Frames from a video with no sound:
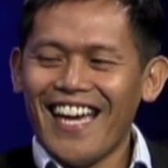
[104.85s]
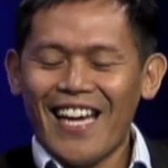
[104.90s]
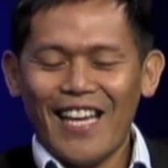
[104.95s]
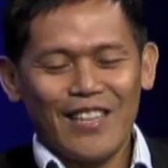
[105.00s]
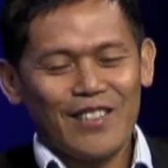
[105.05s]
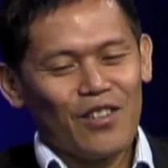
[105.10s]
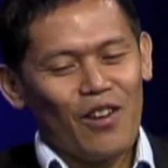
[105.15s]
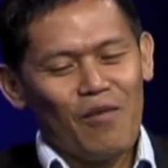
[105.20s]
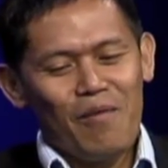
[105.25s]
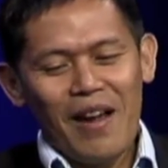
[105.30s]

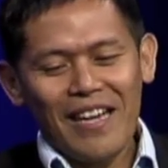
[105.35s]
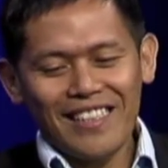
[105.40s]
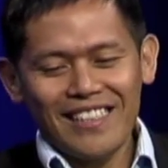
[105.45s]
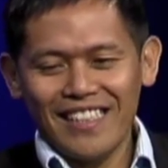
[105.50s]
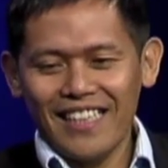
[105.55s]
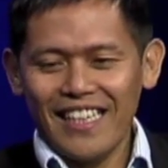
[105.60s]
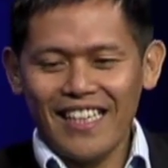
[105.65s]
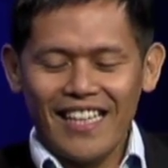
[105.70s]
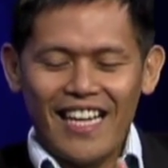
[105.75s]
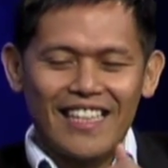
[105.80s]
And so
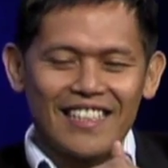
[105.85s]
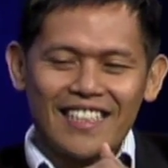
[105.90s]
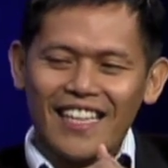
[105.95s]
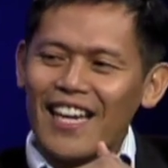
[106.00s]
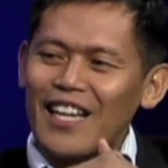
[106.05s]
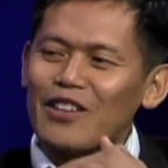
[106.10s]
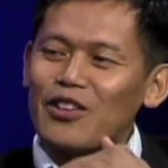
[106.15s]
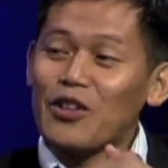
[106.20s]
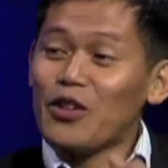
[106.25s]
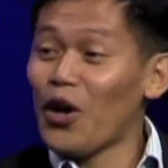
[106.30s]
basically they
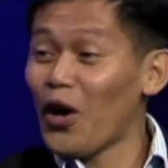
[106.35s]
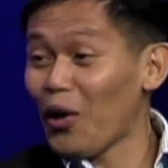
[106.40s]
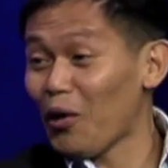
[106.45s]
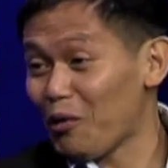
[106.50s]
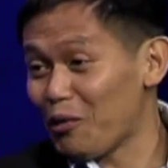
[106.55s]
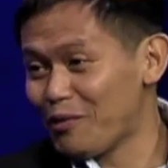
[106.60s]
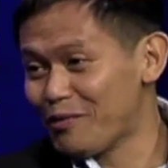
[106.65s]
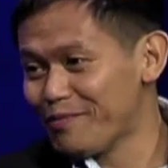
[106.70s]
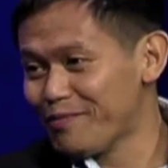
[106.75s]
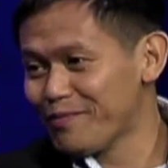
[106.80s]
said
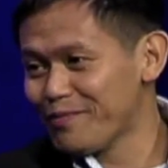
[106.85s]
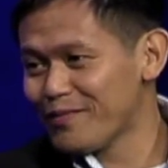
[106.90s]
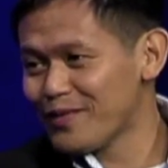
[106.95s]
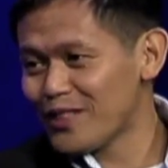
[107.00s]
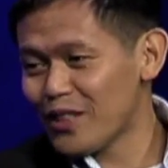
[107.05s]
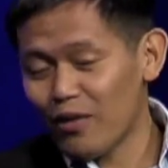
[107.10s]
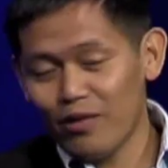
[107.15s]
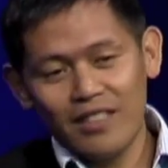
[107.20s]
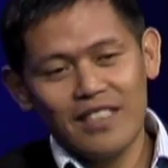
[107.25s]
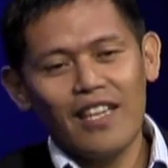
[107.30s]
no.
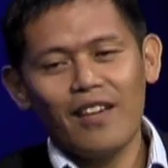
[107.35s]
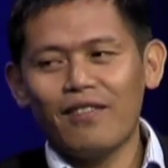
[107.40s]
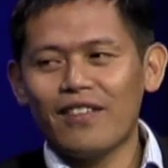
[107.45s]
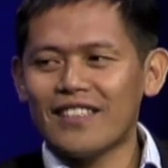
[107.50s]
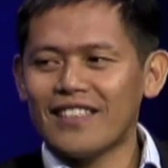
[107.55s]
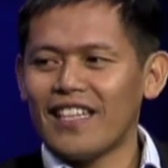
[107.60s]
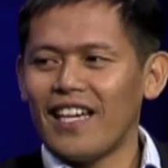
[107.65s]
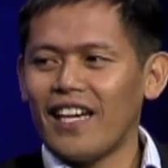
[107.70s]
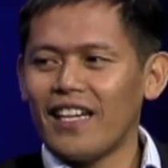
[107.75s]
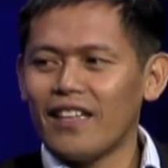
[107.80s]
So I was
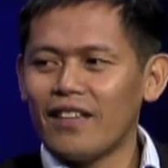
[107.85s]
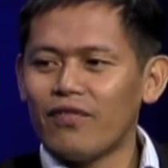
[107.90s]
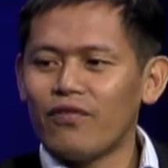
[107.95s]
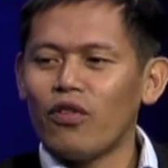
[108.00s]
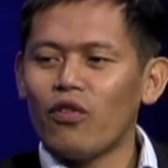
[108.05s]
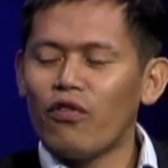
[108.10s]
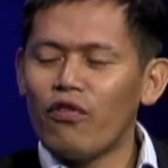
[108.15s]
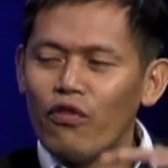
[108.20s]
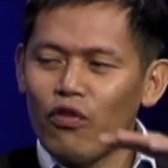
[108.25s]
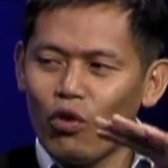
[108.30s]
devastated
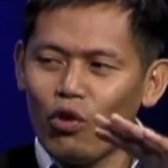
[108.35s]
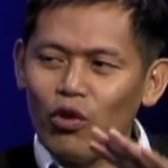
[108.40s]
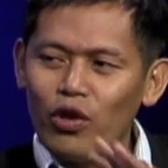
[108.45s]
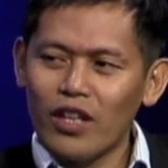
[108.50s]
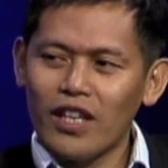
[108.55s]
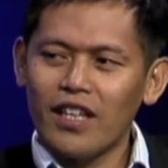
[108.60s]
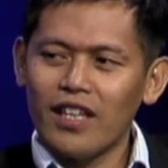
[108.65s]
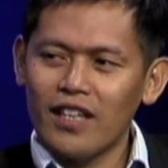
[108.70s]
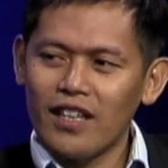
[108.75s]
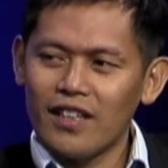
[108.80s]
for 4
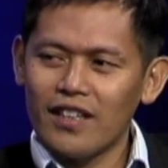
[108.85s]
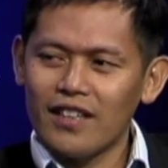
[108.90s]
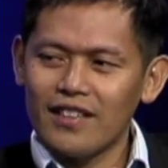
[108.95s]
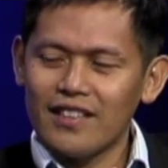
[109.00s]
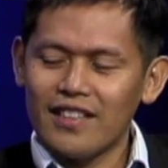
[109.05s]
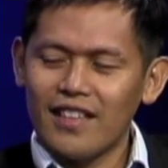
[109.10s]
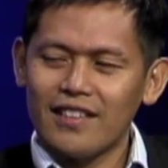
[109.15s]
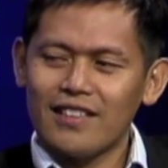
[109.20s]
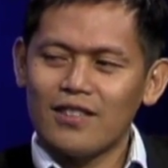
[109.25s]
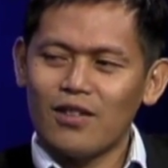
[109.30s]

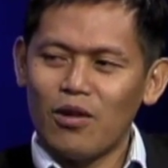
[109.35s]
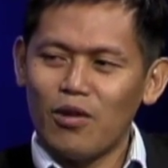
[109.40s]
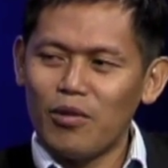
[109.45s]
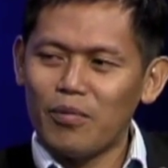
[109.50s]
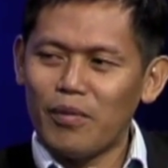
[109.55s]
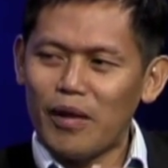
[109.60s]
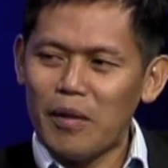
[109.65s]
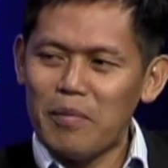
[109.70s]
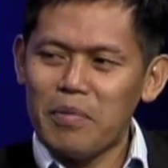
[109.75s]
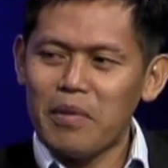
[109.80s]
years. I
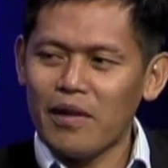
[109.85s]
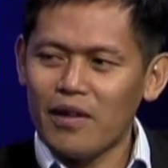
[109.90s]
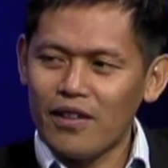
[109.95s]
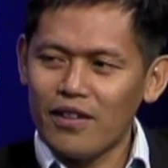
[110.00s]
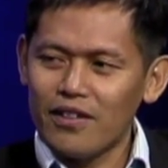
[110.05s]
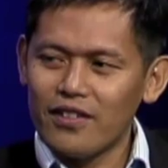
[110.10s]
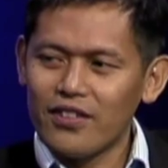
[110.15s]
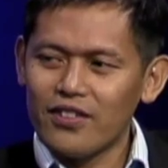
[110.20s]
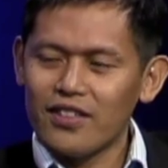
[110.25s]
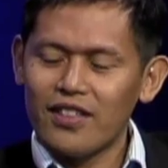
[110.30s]
told my
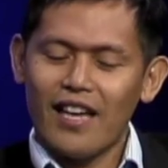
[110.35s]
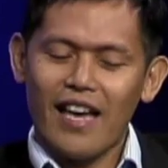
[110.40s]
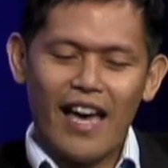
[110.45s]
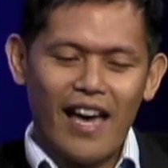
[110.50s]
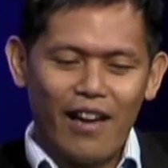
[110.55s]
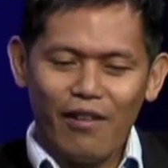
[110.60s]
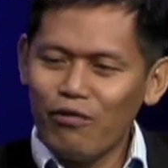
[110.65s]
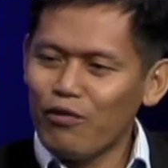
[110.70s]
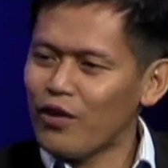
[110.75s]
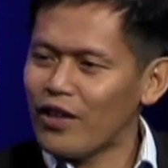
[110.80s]
parents
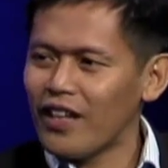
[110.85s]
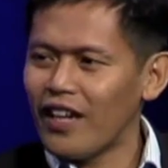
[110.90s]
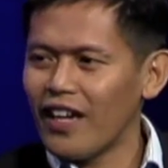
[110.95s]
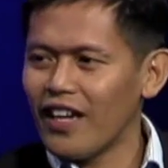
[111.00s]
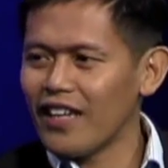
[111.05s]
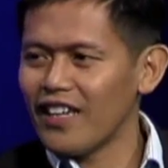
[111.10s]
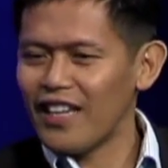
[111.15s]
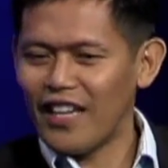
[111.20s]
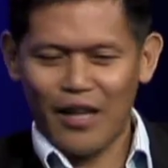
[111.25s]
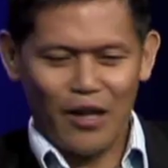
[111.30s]
every
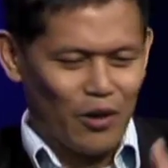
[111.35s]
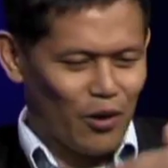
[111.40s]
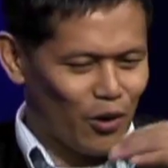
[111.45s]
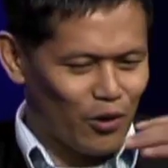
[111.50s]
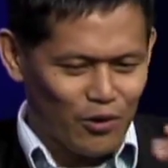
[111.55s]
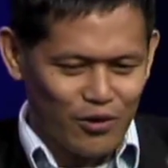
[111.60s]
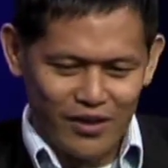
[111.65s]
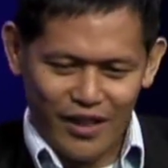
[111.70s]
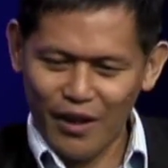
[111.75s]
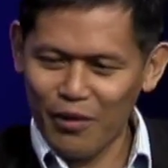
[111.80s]
day, can I
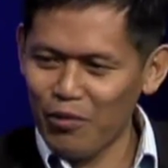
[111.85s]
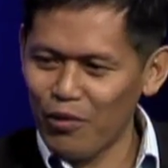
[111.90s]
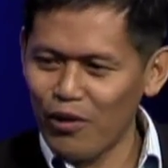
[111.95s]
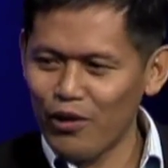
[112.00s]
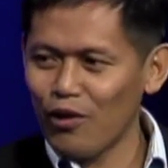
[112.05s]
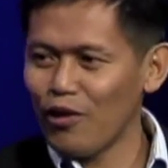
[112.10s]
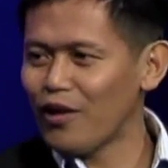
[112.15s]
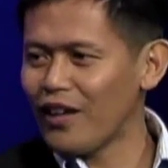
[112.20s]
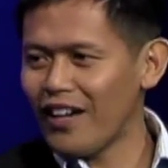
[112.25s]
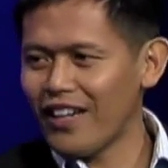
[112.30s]
go to
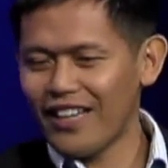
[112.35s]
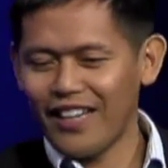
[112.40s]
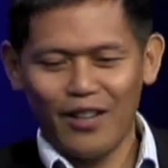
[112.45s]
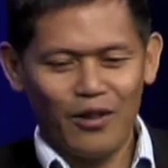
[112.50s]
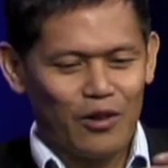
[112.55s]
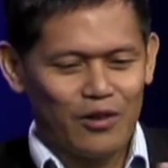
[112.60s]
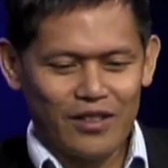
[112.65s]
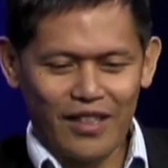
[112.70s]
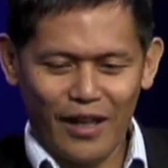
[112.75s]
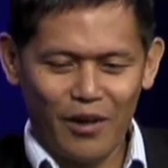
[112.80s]
Taekwondo now? Can
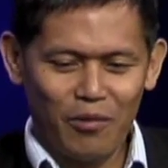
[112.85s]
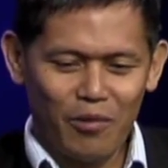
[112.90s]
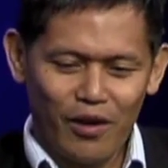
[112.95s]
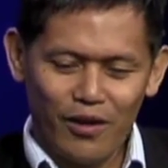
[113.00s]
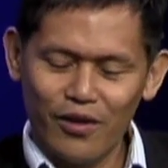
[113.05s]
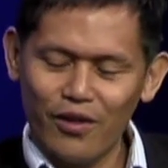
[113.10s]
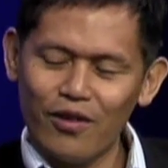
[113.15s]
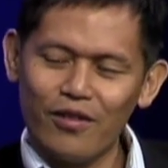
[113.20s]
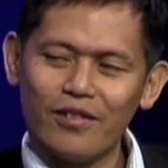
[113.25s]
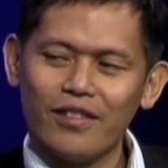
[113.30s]
I go to
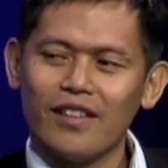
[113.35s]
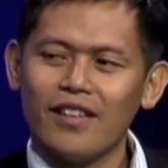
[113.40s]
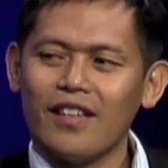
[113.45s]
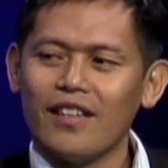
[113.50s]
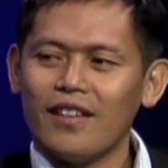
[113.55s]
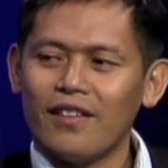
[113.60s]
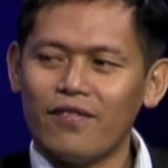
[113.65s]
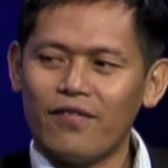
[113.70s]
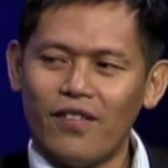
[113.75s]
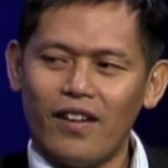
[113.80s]
Taekwondo?
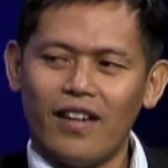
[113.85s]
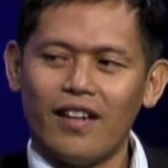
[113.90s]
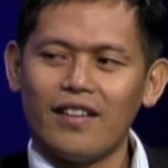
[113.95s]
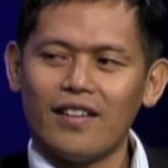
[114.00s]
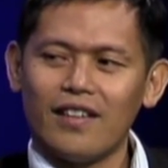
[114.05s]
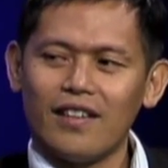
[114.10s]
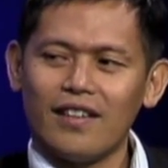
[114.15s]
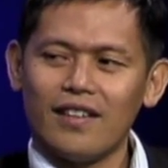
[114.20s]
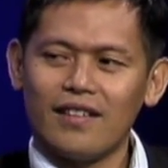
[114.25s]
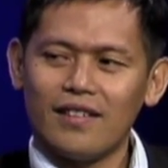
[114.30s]

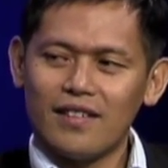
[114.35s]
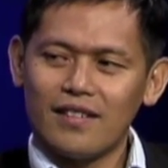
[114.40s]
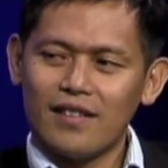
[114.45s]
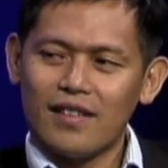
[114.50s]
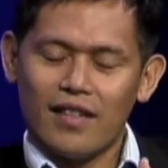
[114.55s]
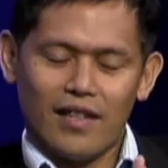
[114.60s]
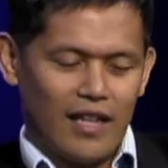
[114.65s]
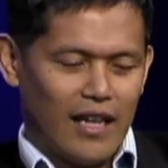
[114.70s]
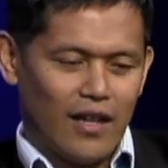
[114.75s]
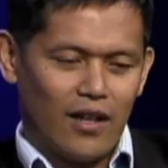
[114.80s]
Finally,
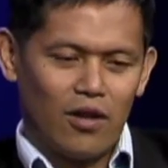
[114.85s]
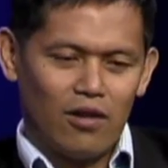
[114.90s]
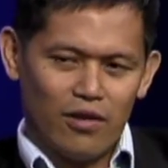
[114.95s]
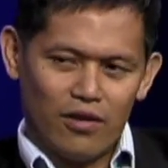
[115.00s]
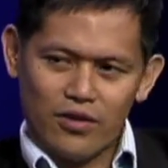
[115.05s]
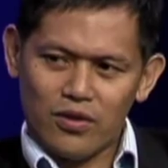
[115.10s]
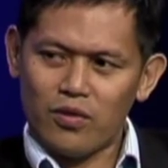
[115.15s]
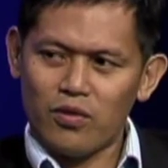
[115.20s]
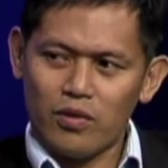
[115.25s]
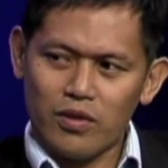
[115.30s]
getting
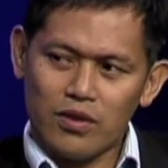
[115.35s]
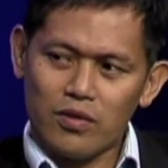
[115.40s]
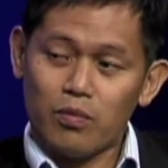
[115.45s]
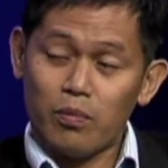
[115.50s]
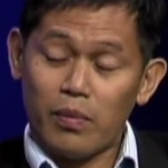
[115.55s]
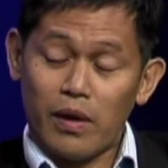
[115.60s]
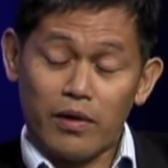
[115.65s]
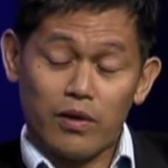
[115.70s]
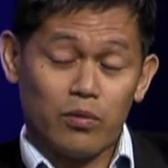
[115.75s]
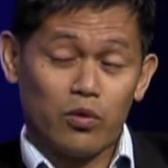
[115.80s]
closer, it was
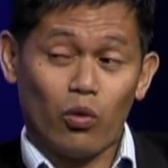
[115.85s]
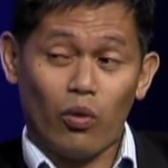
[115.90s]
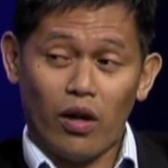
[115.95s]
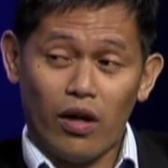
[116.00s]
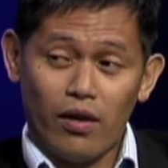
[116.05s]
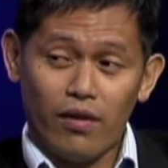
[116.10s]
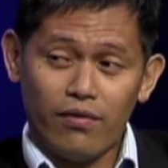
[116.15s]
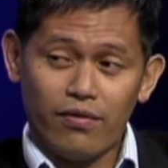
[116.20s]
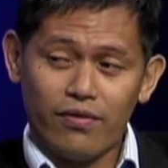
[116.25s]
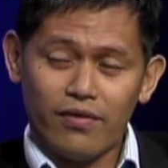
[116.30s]
about
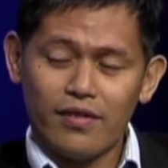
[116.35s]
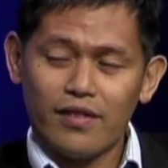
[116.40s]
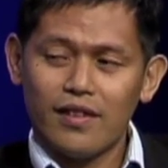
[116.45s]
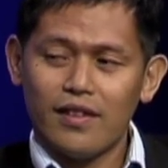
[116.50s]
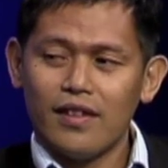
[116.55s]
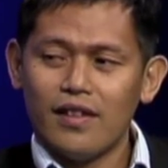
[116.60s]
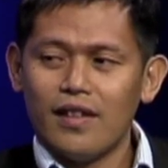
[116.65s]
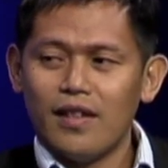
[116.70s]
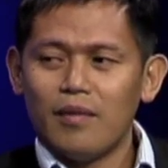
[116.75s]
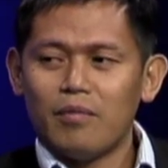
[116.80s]
12.
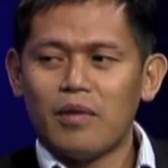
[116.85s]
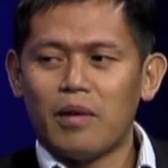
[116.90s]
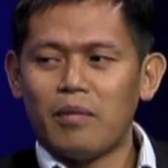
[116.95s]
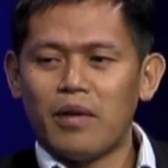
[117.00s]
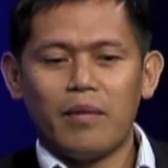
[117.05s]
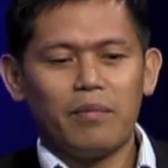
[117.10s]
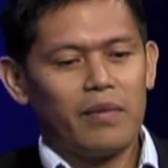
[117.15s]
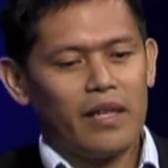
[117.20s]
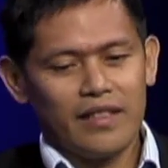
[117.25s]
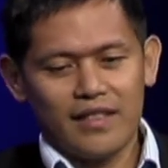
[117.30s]
My
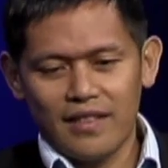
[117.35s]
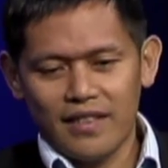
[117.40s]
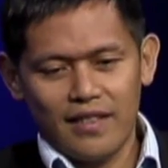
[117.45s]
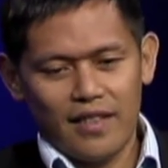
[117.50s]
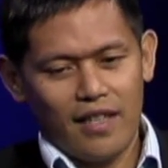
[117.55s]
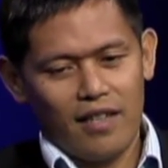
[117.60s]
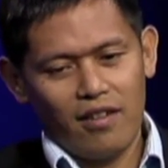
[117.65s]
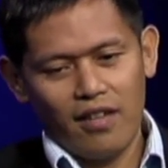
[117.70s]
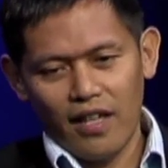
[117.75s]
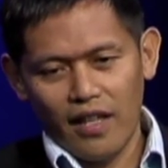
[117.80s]
mom basically
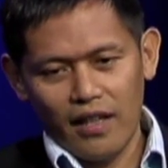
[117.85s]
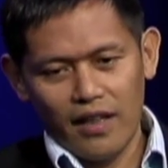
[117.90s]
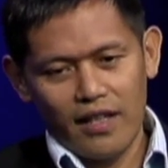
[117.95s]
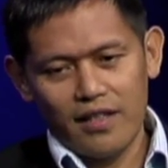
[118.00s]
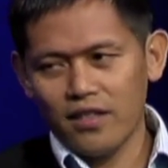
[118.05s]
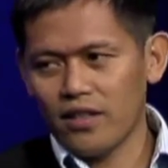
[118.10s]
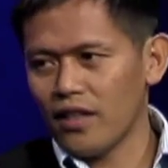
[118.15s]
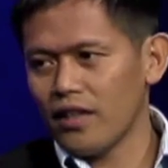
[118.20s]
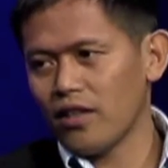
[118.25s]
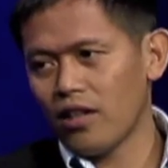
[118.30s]
said, okay,
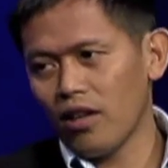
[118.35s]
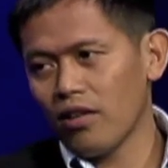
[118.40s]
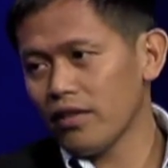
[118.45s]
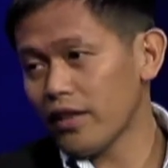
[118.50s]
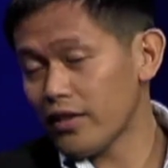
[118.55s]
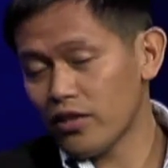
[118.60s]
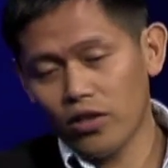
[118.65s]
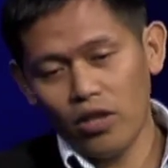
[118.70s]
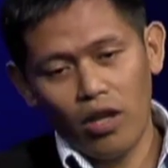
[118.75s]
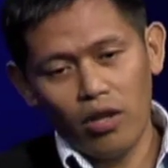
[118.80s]
let's go.
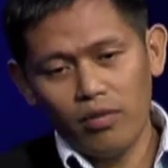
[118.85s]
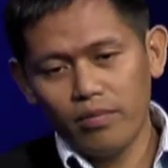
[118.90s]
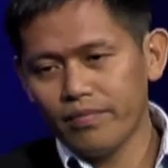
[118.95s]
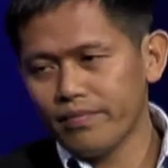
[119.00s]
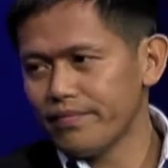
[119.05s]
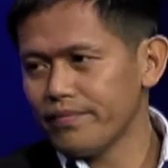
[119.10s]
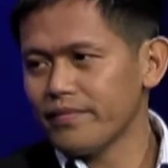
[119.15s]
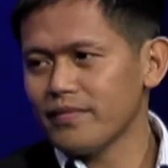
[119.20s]
Let's go